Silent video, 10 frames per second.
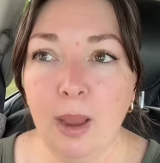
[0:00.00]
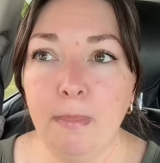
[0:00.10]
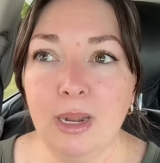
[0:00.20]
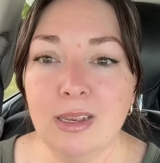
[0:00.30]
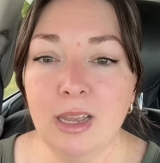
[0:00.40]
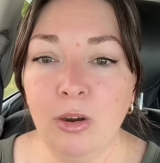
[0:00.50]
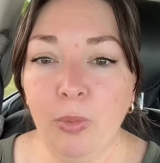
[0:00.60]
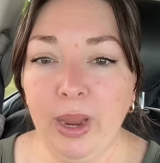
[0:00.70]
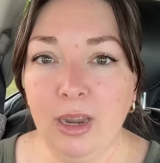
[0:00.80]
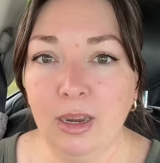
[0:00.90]
But as their
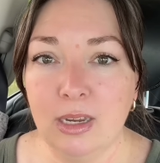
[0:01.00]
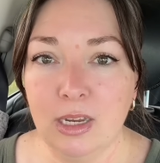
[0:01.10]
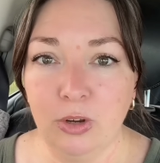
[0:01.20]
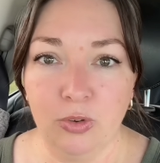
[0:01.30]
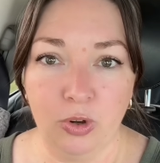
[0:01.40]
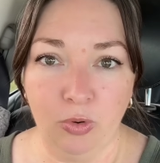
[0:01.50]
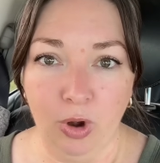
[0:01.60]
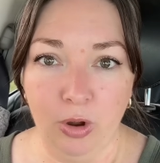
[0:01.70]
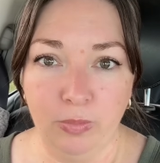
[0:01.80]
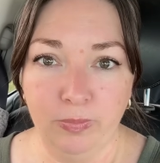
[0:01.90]
awakening continues to
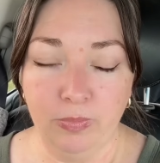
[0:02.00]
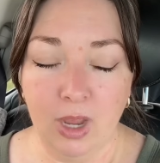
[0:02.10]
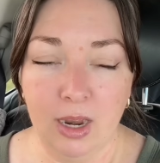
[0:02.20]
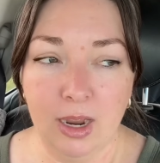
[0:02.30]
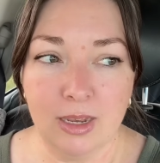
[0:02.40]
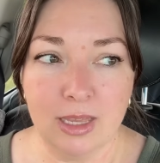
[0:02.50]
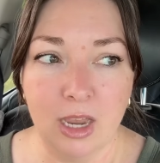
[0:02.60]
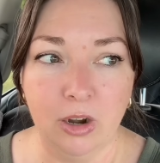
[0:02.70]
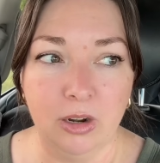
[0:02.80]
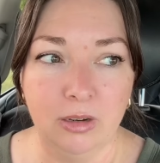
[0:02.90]
grow, and as
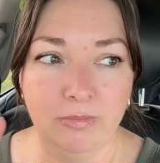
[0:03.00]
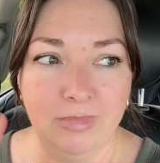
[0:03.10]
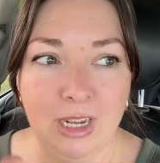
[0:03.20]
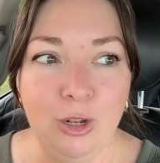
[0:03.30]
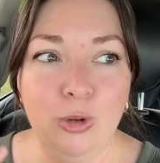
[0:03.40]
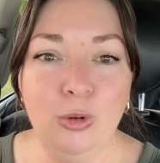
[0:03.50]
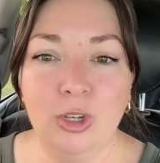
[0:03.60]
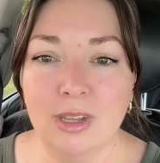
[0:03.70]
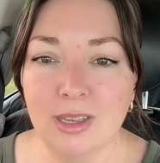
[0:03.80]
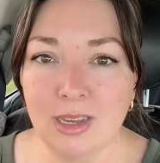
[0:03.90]
their
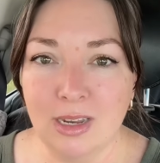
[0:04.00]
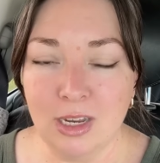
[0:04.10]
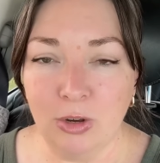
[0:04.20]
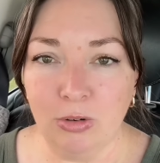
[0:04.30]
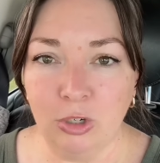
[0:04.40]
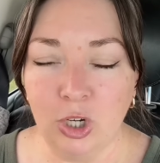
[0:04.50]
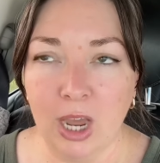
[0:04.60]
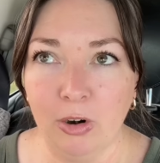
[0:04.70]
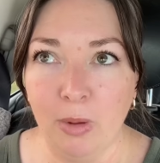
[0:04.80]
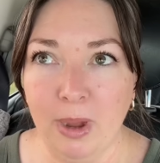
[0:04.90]
illusions continue to
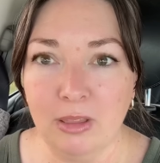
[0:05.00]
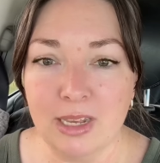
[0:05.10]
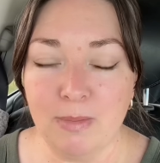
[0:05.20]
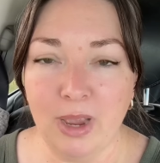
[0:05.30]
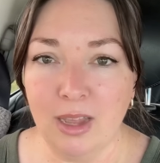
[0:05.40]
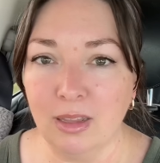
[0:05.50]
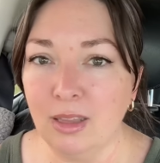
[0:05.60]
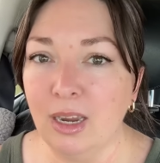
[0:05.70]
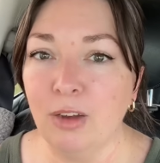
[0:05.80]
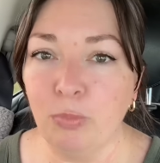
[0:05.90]
shatter about this man that
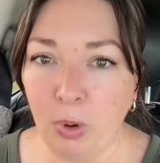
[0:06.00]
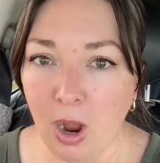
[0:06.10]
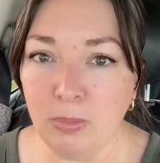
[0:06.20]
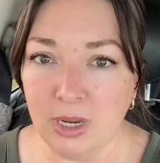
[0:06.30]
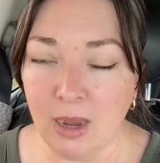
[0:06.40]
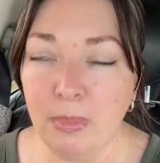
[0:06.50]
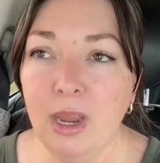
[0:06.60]
they have propped up,